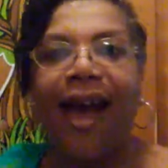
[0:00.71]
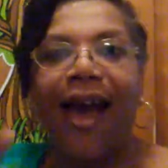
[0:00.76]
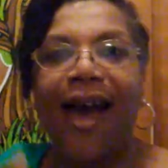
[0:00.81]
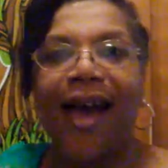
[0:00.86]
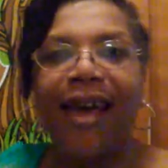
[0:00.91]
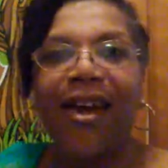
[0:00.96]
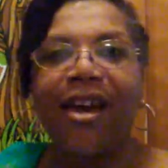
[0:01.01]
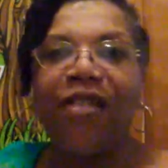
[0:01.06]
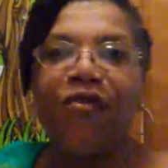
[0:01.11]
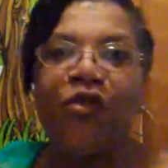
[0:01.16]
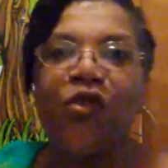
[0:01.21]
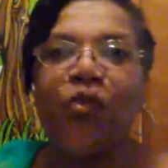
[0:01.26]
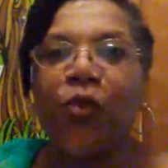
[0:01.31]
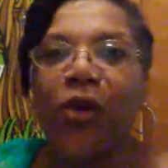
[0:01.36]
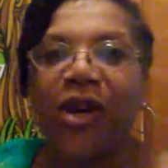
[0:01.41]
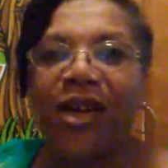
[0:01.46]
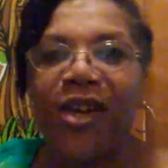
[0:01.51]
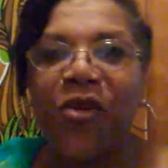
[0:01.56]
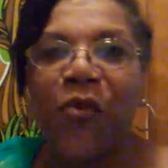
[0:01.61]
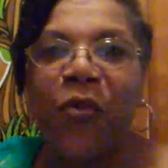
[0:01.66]
Hi
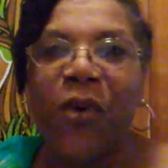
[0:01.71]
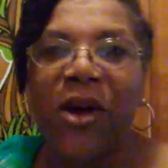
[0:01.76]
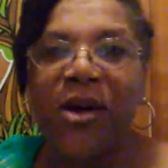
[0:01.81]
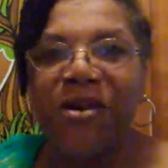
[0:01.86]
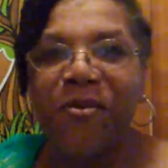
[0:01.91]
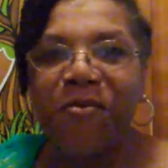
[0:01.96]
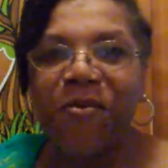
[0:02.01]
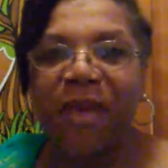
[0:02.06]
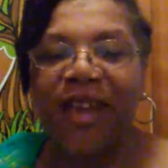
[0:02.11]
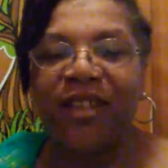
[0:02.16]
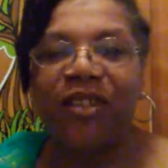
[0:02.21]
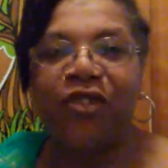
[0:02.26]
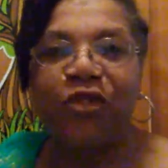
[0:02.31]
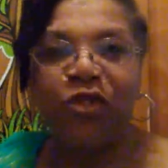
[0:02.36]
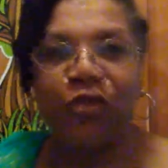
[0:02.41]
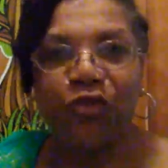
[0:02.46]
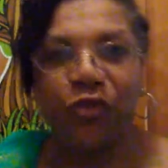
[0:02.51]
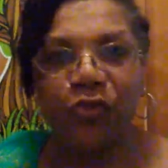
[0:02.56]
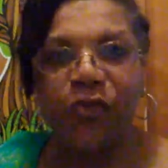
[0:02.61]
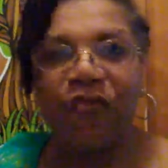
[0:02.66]
everyone and welcome back
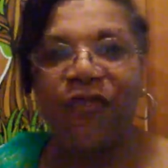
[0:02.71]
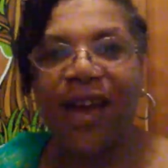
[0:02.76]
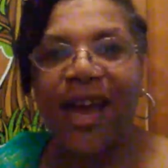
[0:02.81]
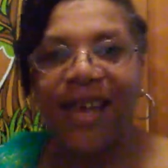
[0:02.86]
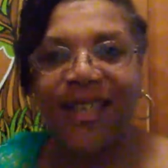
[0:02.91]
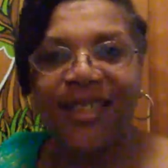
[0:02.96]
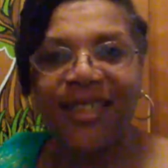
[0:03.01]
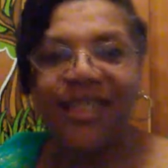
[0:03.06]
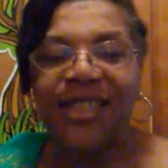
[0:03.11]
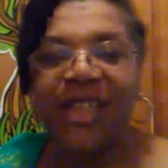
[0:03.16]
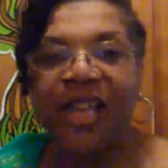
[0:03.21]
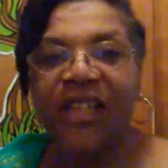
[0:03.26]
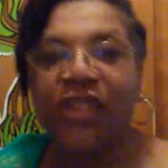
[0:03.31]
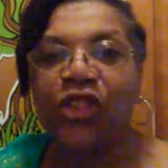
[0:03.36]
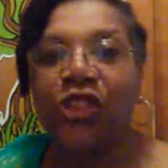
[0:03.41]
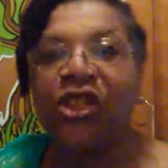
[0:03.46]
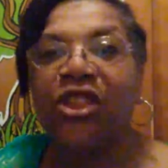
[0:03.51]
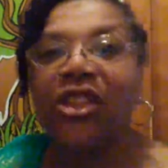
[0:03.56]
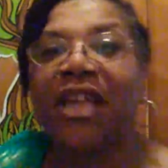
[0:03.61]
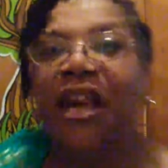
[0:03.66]
to the True Vine
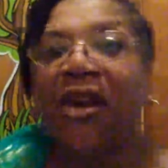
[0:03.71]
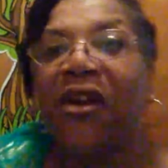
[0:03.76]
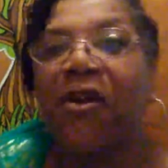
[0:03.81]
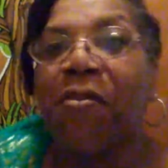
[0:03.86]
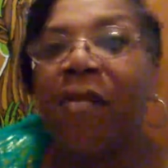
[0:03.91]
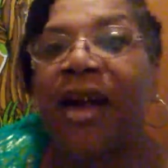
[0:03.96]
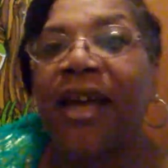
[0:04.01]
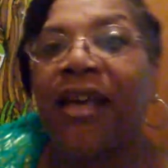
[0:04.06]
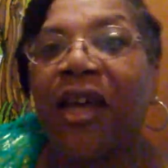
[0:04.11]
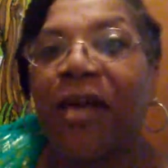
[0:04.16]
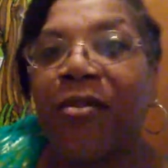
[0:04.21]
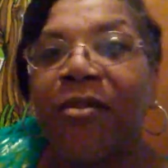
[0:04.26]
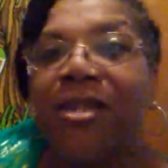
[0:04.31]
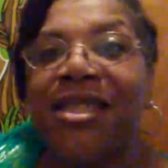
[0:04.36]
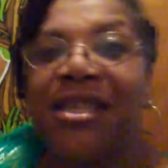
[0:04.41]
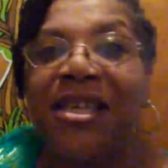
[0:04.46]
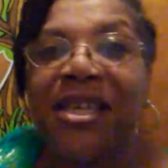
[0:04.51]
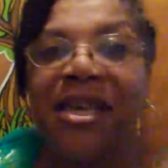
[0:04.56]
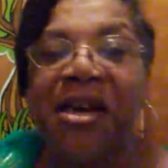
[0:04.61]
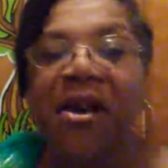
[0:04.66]
Connection channel. My name
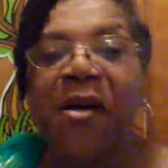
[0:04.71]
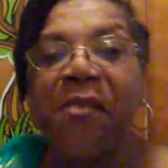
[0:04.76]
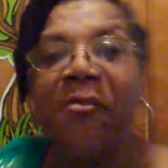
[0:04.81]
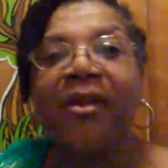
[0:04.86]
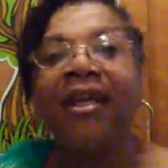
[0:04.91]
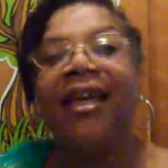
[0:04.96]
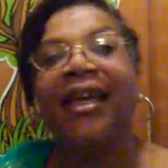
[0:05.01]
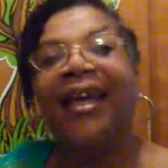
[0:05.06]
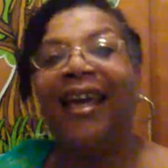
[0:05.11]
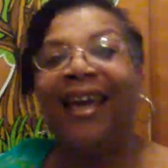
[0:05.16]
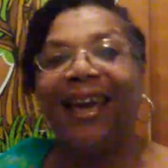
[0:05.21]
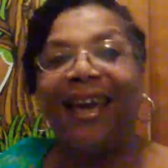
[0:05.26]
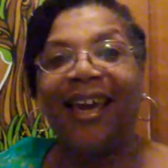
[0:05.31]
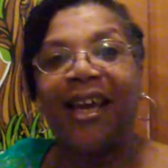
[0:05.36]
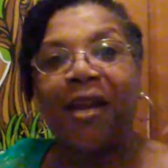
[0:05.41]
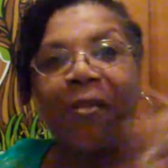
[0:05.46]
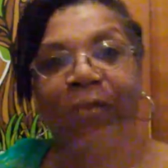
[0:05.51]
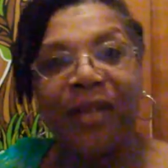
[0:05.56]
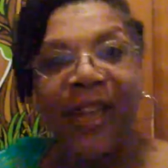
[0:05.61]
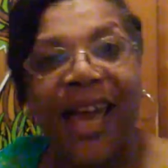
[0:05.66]
is Kim
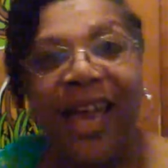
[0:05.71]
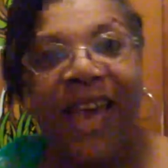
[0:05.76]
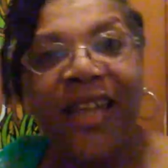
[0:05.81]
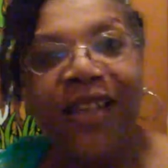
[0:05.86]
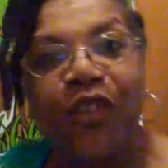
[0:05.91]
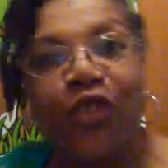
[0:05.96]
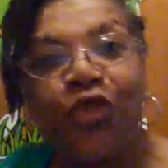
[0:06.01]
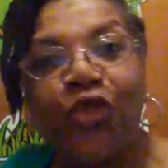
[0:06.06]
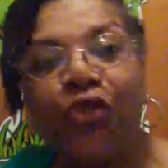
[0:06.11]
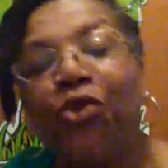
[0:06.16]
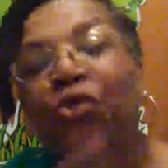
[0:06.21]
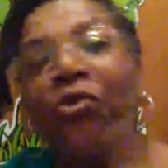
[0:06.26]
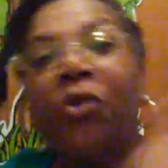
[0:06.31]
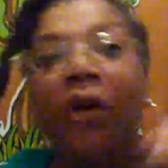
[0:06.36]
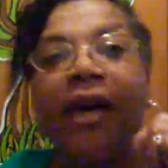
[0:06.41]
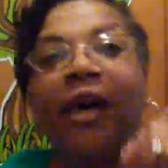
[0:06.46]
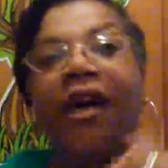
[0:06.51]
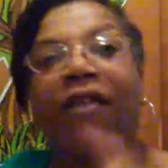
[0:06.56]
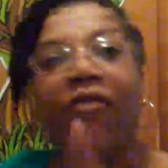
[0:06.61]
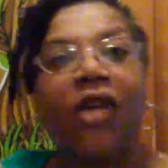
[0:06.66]
and I'm glad that
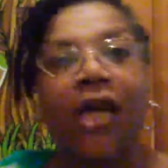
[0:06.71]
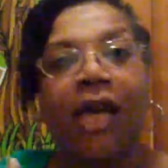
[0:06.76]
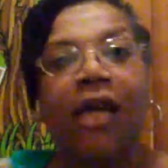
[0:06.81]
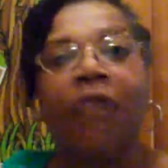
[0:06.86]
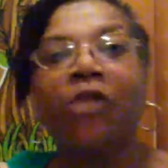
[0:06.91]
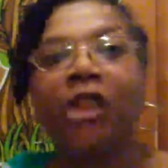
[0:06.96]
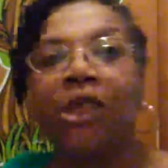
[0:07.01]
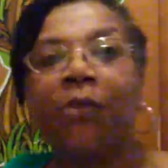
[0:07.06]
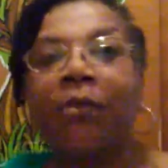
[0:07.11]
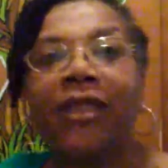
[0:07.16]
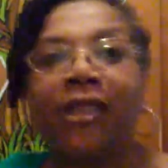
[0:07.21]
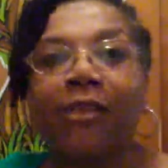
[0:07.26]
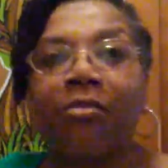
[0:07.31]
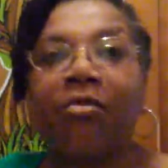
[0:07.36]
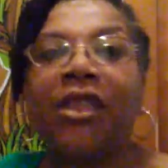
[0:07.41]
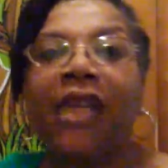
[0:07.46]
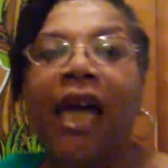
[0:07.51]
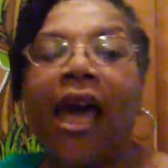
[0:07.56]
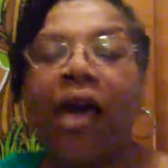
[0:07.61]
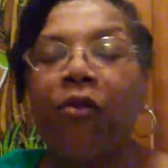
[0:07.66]
you have come to spend
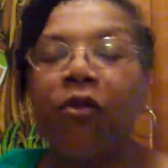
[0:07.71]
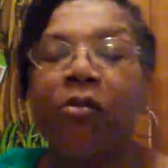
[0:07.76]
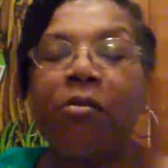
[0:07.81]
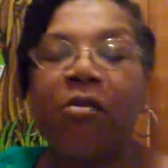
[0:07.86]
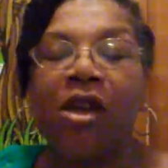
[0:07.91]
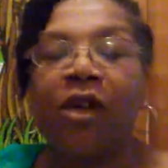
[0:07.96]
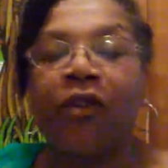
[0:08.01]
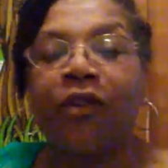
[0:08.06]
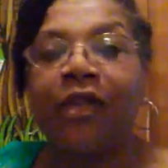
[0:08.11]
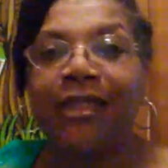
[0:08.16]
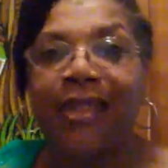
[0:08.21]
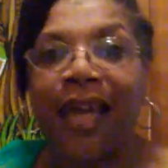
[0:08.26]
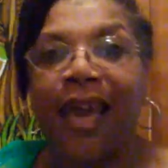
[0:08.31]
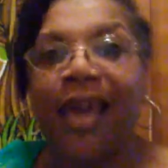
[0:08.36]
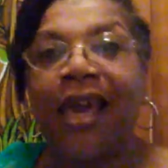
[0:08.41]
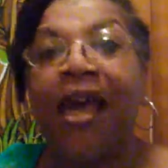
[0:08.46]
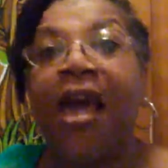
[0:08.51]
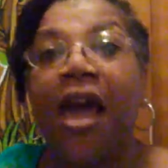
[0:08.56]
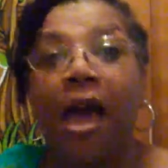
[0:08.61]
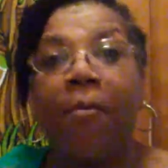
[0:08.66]
some time with me on the
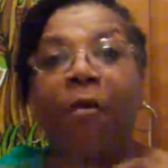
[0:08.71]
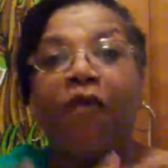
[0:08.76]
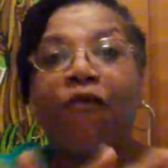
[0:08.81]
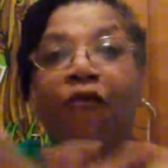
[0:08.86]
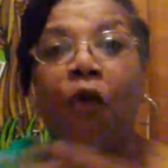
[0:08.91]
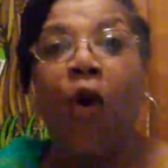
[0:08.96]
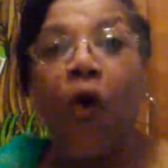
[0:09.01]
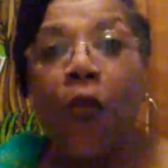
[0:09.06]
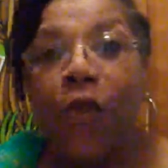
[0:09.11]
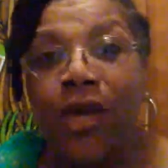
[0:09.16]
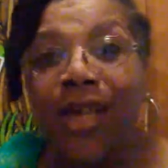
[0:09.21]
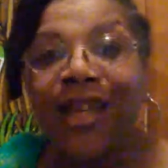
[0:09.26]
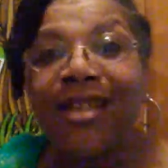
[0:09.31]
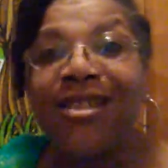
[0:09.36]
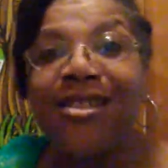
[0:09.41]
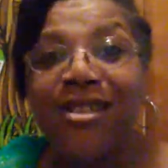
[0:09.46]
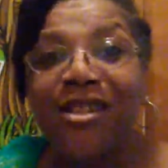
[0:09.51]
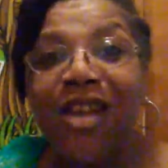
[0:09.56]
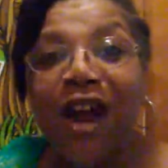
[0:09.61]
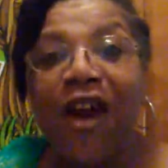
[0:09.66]
day. Before we
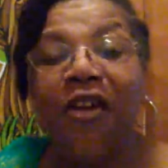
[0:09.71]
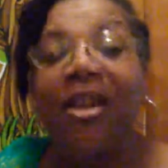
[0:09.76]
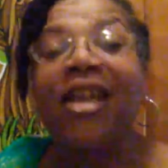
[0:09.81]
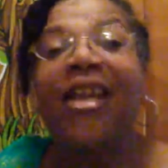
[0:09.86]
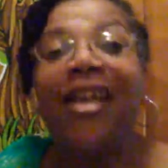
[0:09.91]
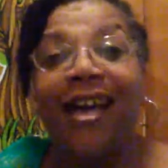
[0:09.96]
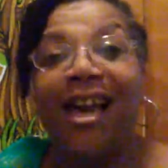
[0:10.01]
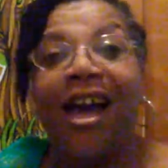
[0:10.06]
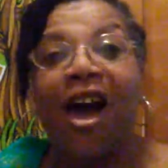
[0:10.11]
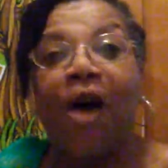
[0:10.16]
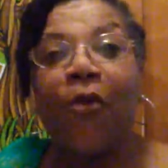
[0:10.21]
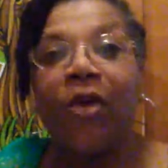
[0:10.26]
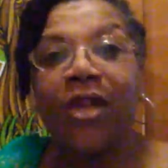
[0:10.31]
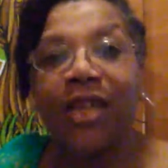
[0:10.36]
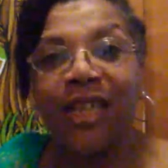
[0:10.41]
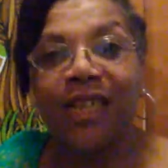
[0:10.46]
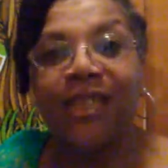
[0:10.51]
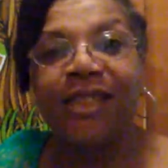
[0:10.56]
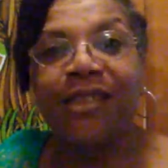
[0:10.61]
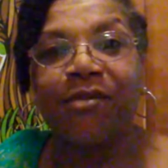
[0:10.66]
get started, I
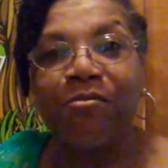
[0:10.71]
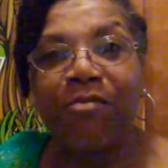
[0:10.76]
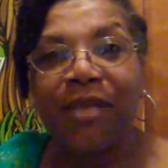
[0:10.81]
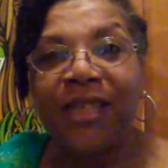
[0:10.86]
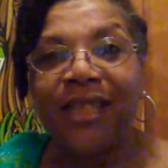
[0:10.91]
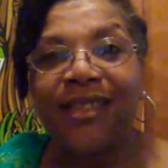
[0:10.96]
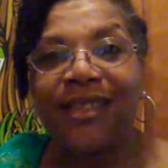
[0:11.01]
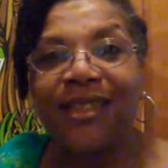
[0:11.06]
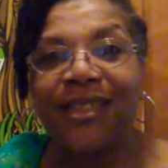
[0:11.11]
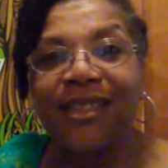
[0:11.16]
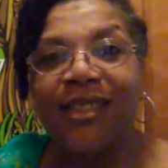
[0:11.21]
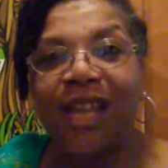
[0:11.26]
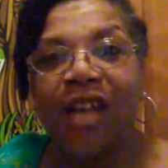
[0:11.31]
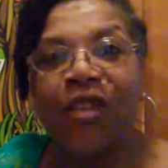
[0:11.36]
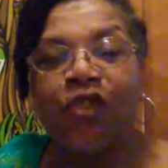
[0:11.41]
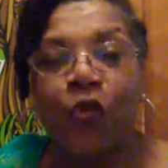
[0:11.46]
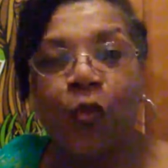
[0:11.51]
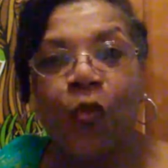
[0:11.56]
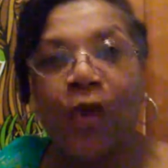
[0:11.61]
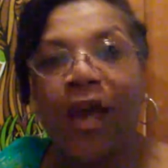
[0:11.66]
want to get some business
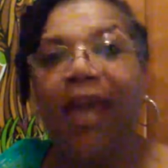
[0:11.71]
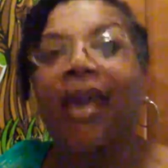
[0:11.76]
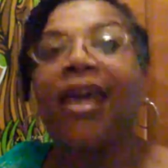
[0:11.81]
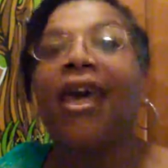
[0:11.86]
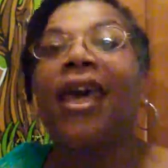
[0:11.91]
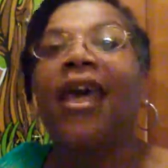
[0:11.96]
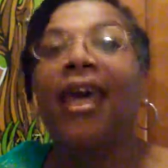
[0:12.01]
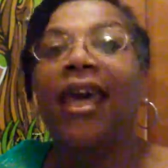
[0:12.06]
out the way.